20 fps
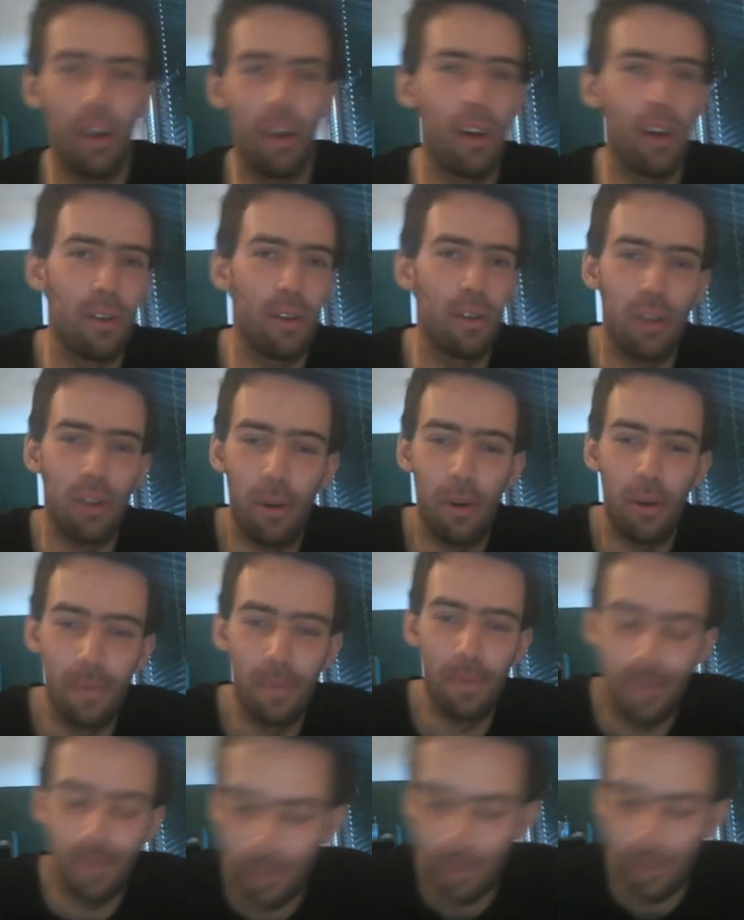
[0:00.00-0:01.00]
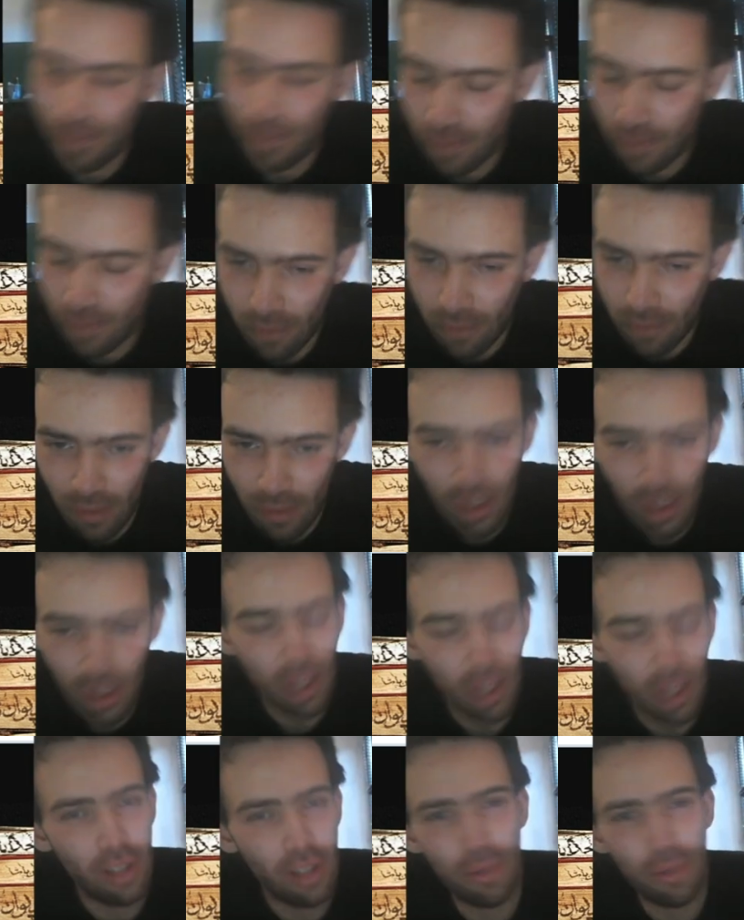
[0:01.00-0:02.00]
so
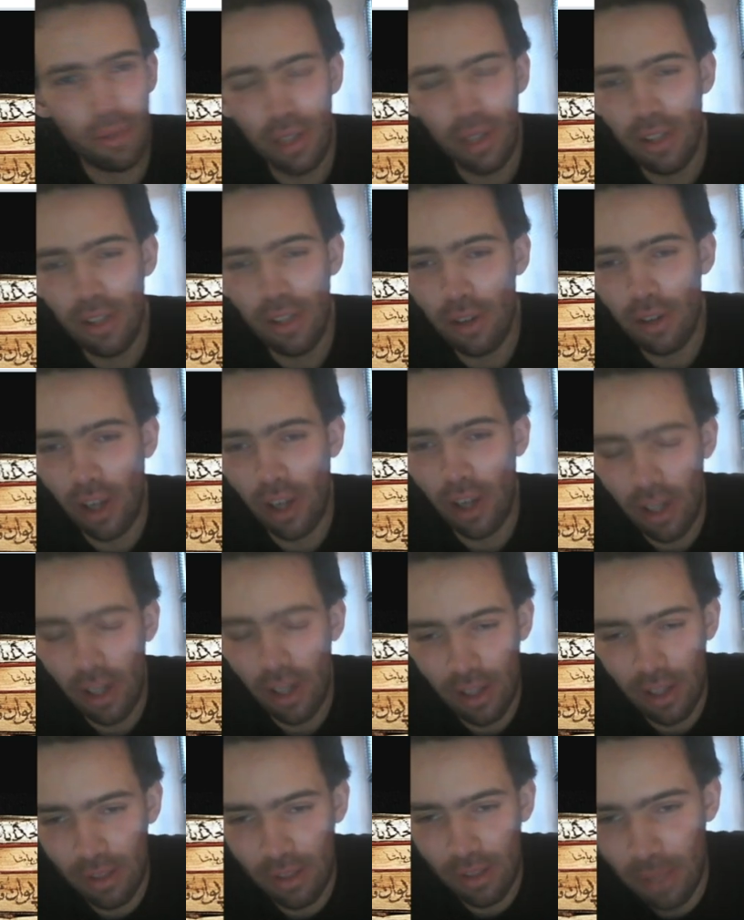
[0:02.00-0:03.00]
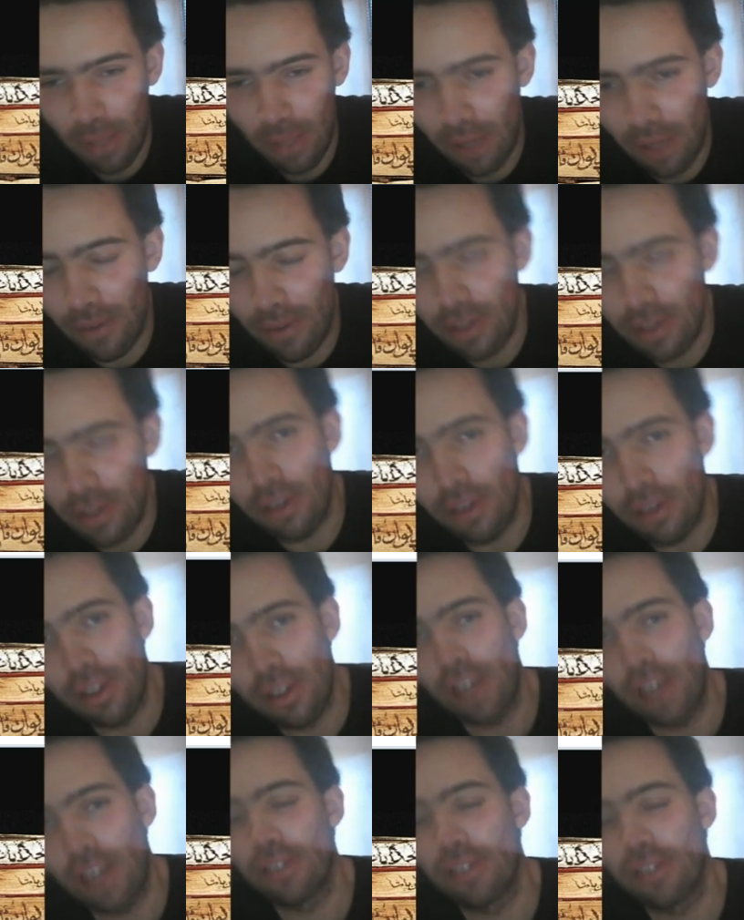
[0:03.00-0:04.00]
it's a really interconnected metaphysical
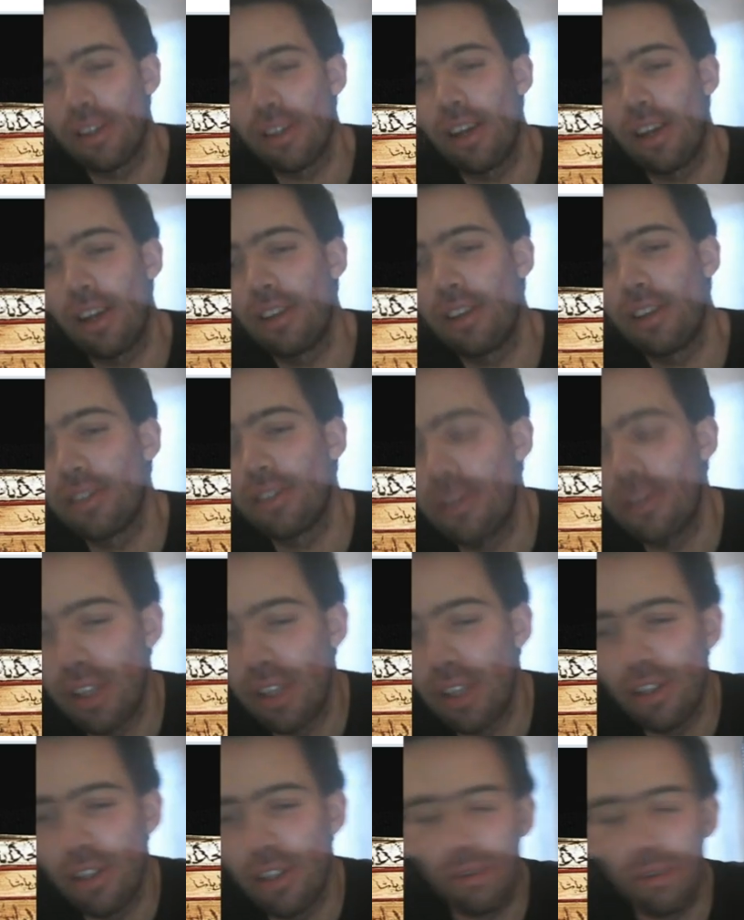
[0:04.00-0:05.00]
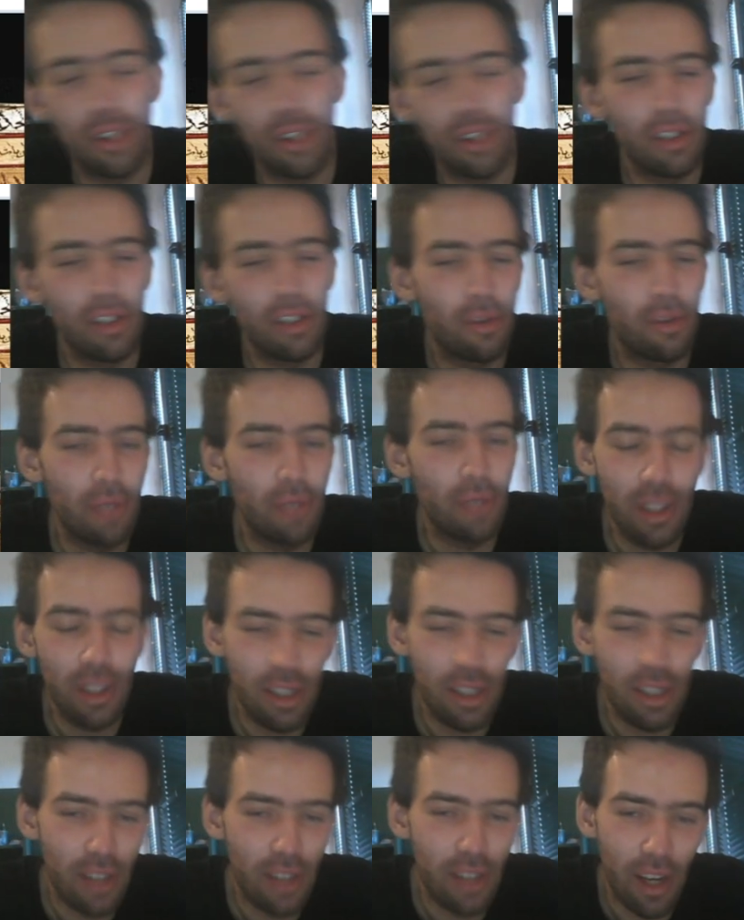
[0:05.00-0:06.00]
text and it's really interesting to read these
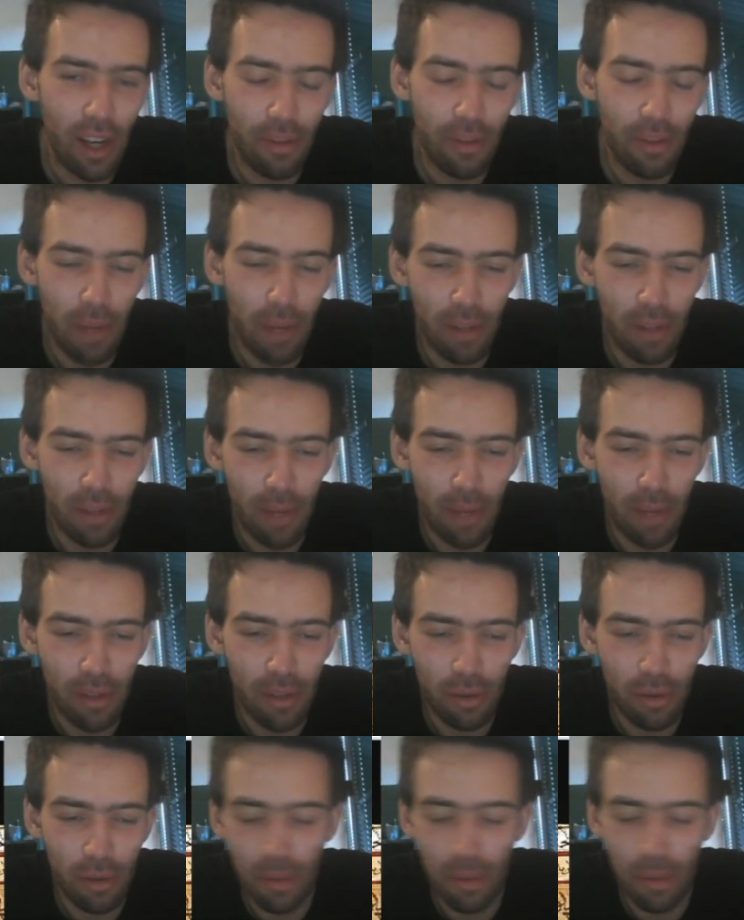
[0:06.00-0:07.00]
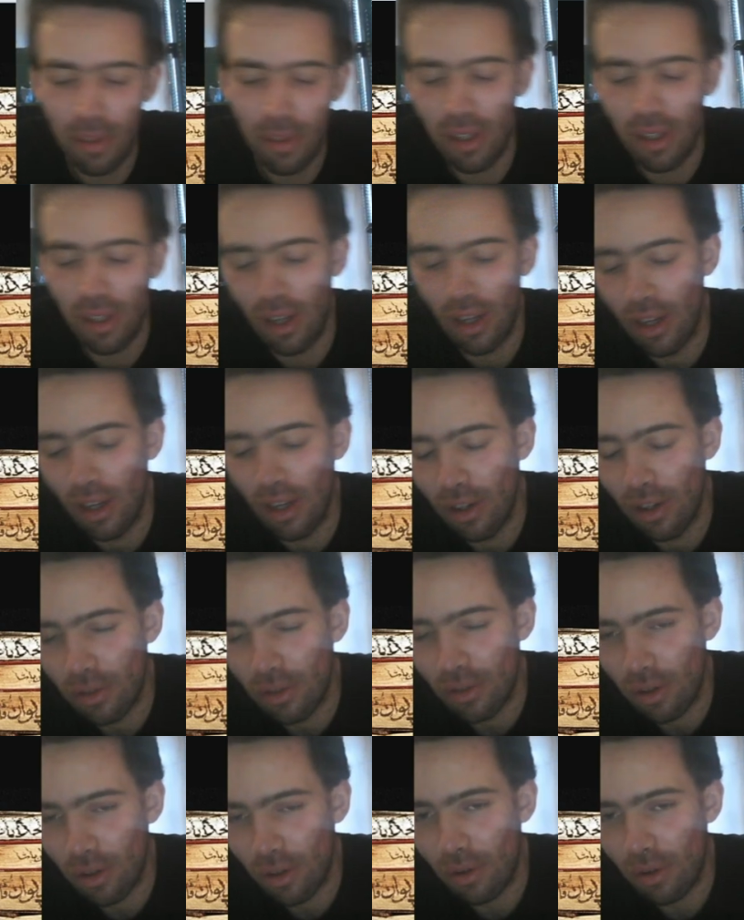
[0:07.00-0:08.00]
kind of ma manuscripts
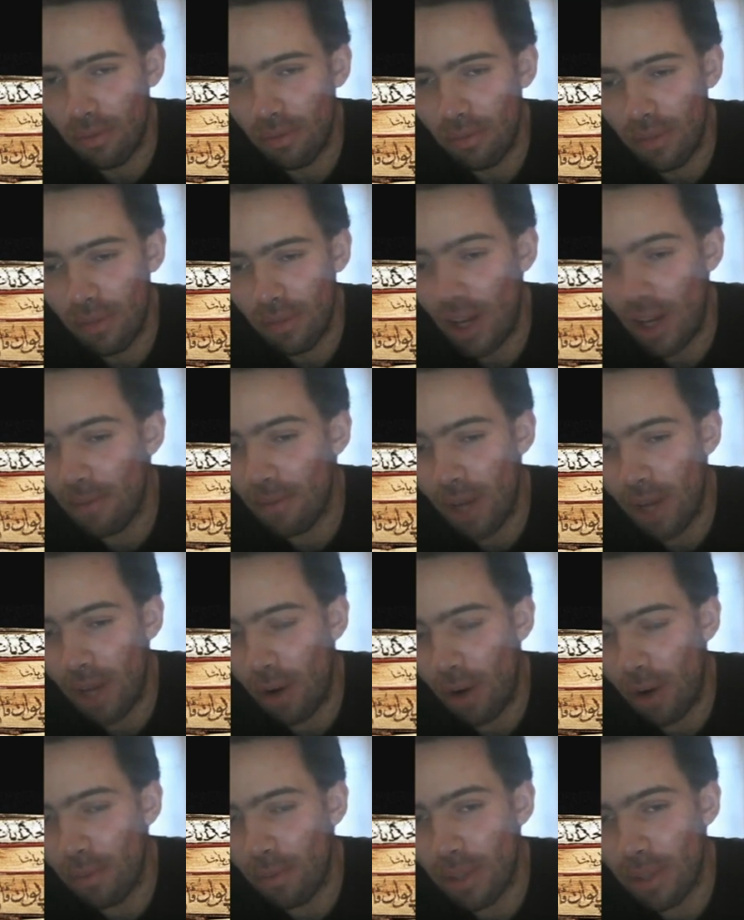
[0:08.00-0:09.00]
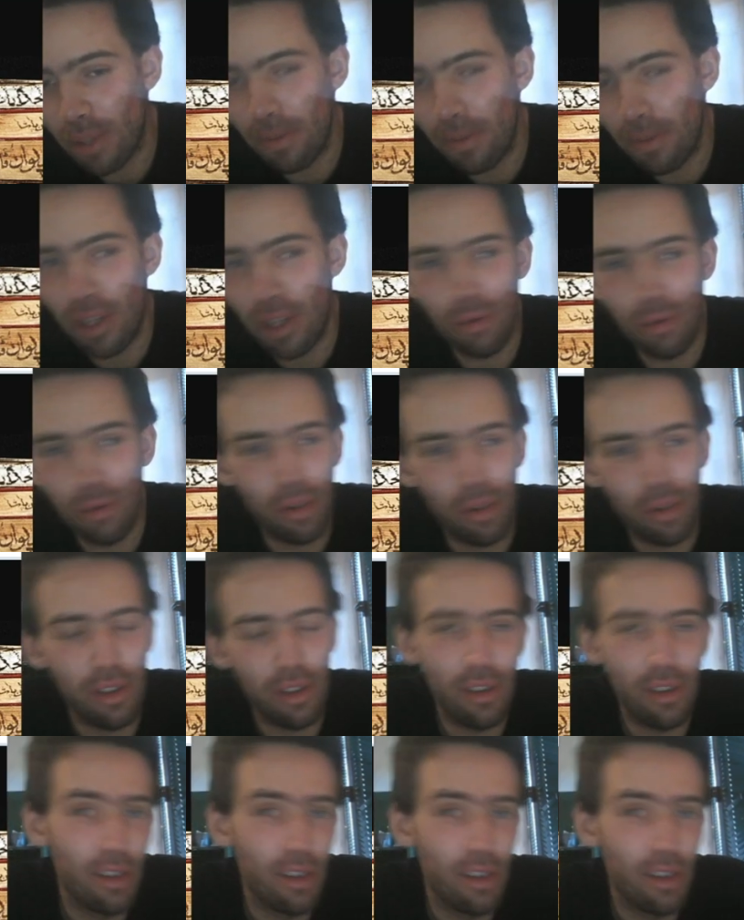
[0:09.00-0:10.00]
so yeah I hope somebody enjoyed
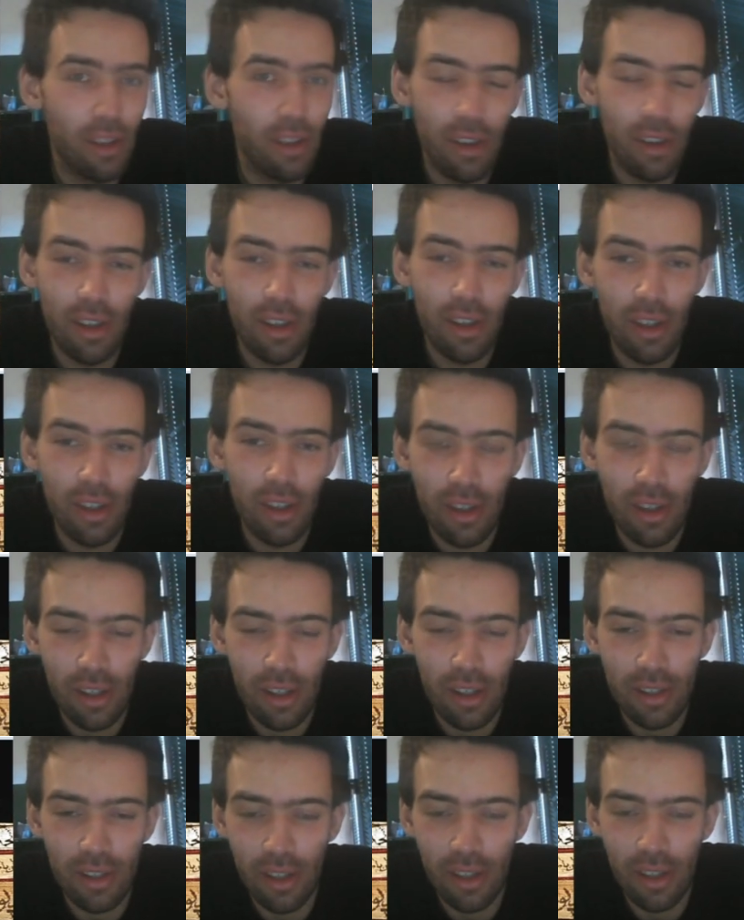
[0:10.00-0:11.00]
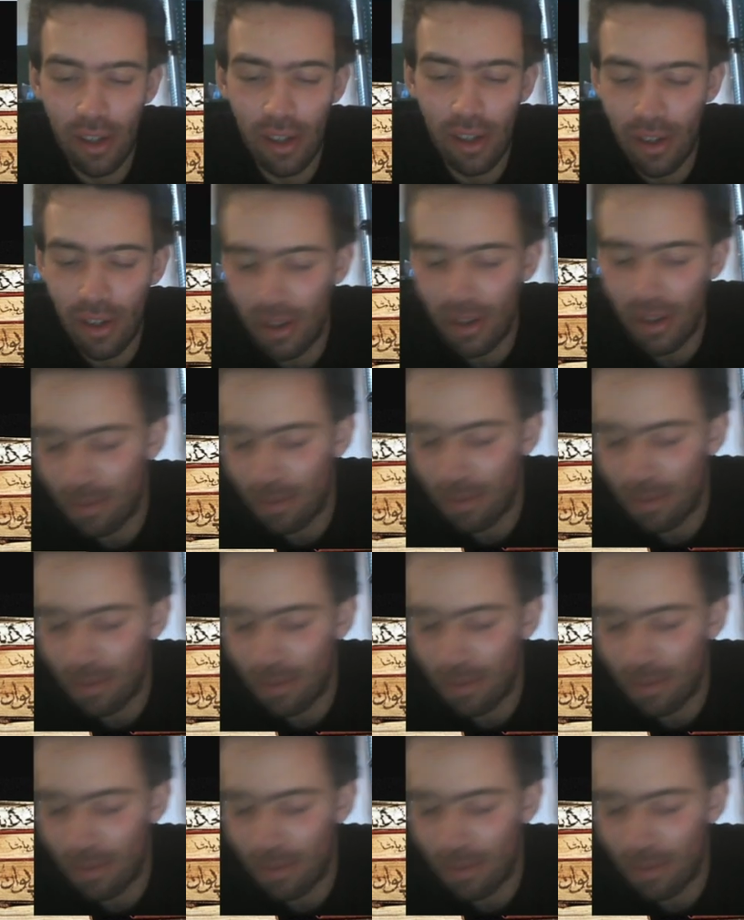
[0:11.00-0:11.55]
this uh,